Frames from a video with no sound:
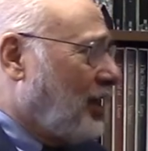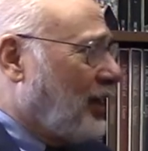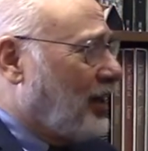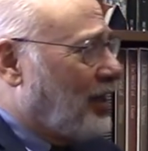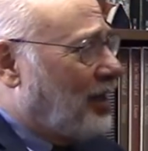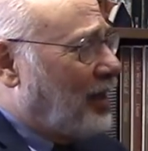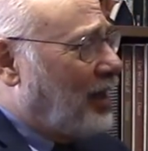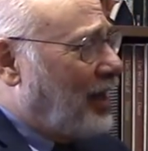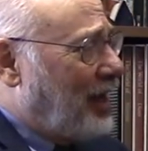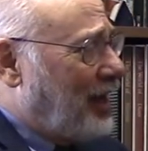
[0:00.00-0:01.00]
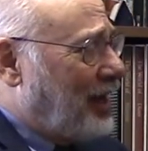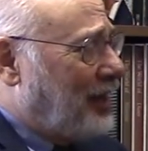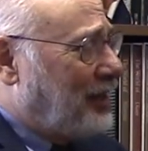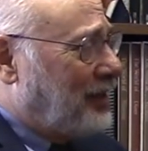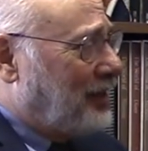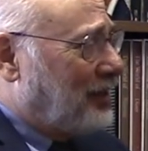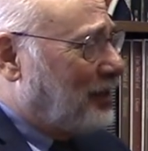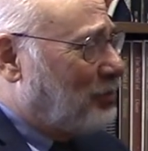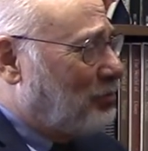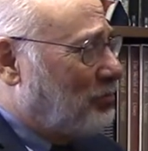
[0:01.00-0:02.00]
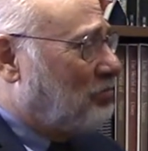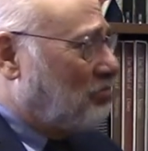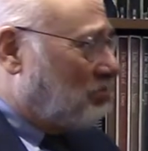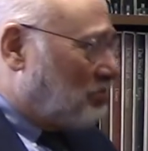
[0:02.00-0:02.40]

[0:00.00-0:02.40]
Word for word: uh, and um,